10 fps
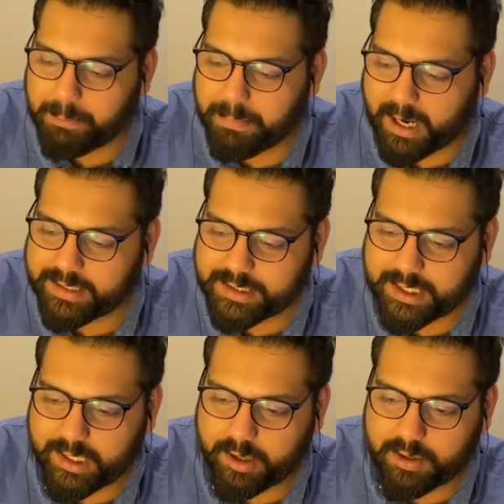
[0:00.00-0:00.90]

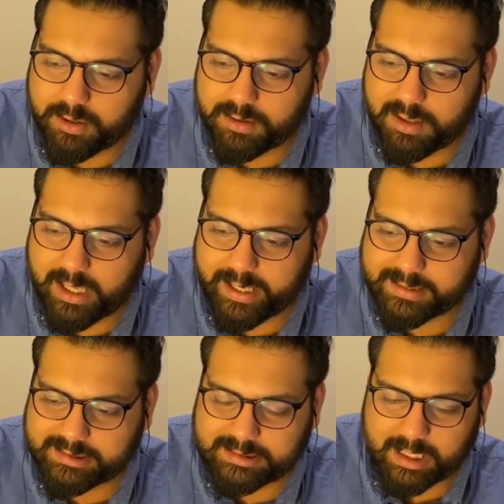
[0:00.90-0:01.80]
until like
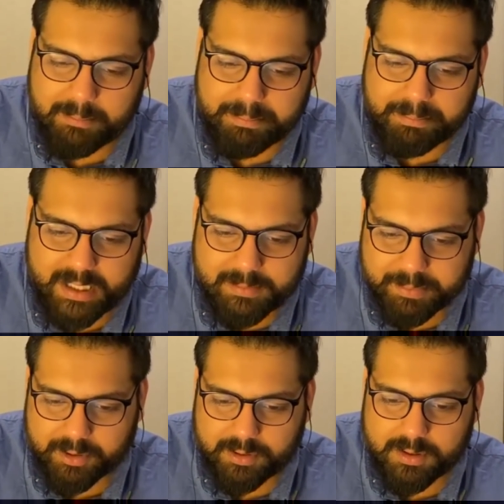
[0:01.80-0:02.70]
some
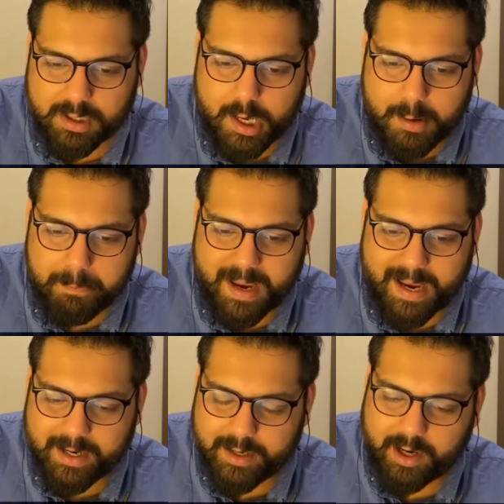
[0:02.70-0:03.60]
people
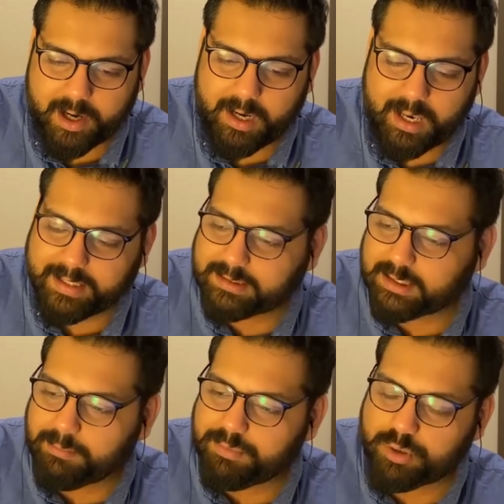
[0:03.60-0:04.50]
made her like
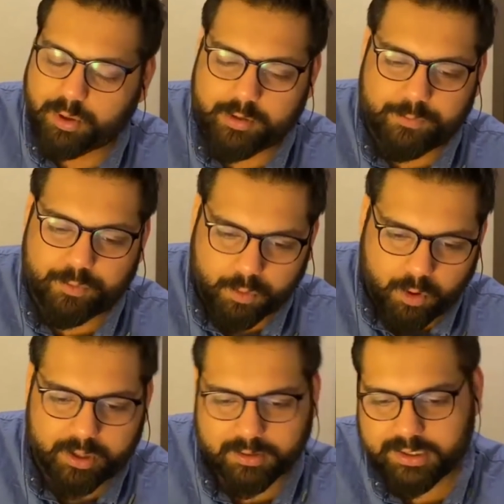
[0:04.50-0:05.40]
some sort of
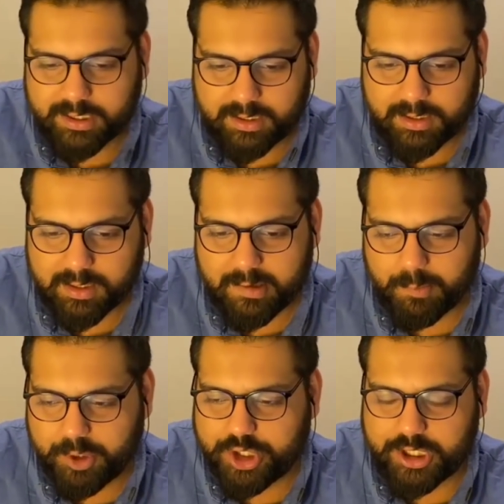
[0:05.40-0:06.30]
royalty,
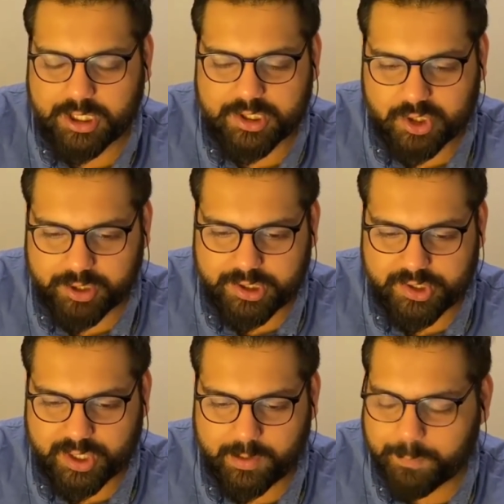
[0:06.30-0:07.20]
which she does not
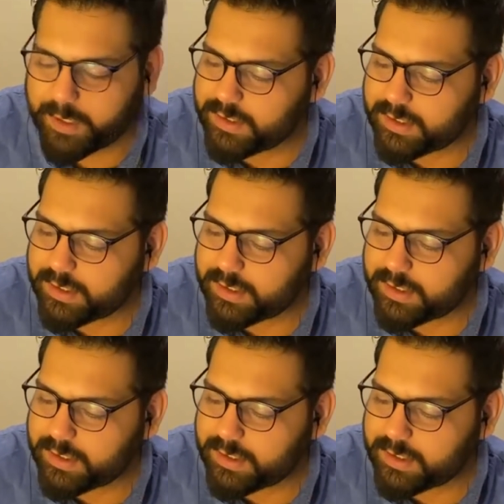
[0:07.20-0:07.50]
deserve. Because